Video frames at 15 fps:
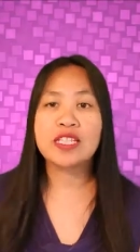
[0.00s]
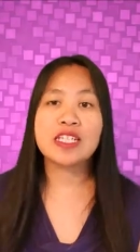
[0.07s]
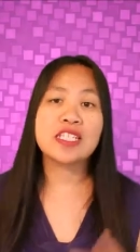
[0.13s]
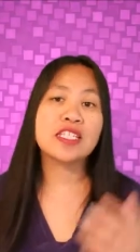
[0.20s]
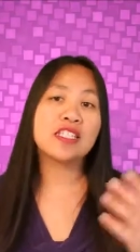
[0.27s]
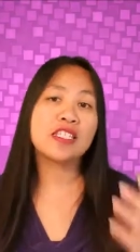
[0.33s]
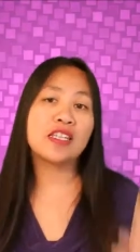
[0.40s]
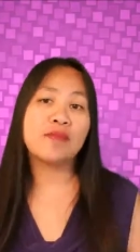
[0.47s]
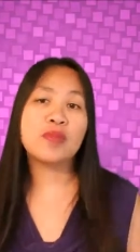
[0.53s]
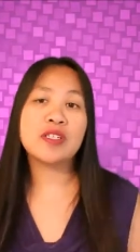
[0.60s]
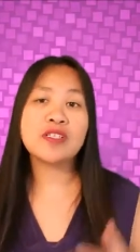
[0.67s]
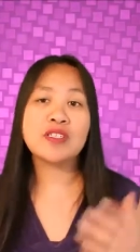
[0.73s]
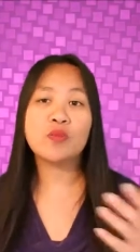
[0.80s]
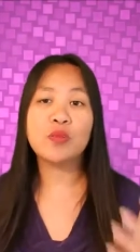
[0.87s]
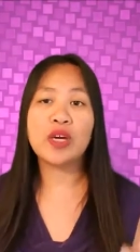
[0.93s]
The
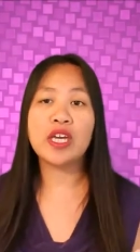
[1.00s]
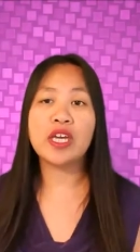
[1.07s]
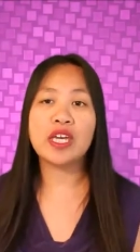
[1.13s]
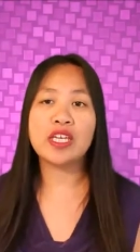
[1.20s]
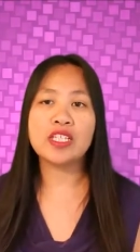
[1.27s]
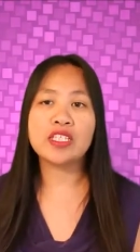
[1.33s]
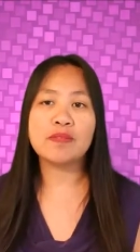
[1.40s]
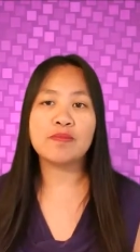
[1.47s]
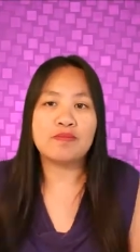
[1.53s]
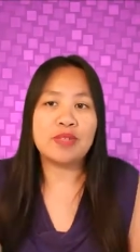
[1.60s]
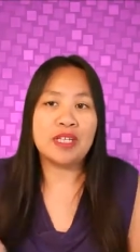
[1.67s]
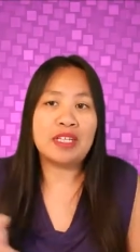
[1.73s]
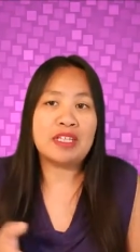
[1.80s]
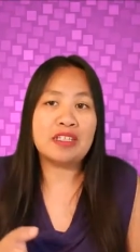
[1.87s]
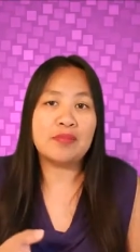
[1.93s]
simplest way is
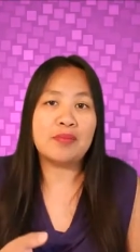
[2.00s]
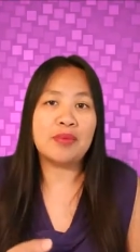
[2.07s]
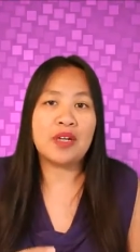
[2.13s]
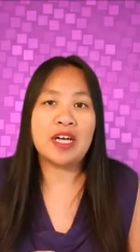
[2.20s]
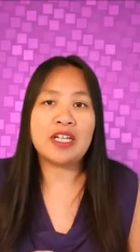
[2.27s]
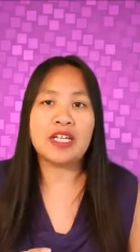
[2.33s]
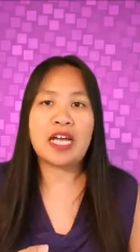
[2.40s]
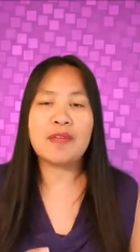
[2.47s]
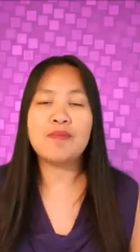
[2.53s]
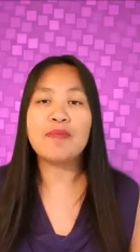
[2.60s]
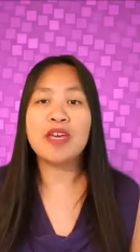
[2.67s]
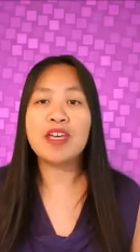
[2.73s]
pinning the product and